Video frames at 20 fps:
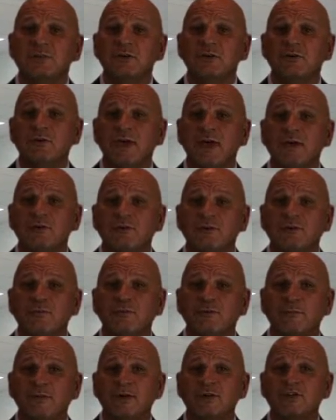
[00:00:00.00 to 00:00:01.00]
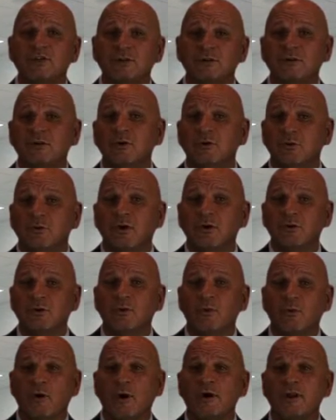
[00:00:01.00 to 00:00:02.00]
that you gather information while
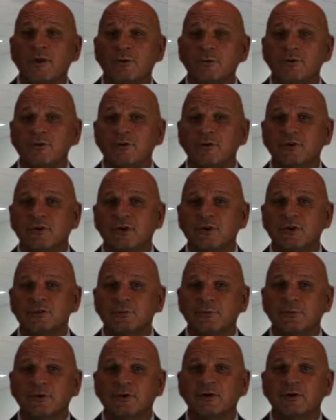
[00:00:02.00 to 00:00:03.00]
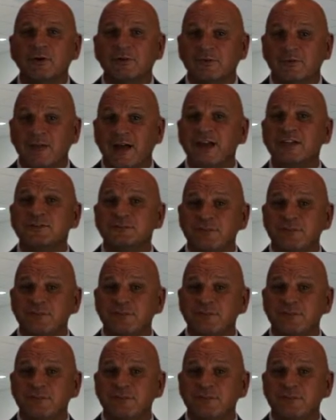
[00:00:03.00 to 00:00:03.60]
you're walking with your customer. That's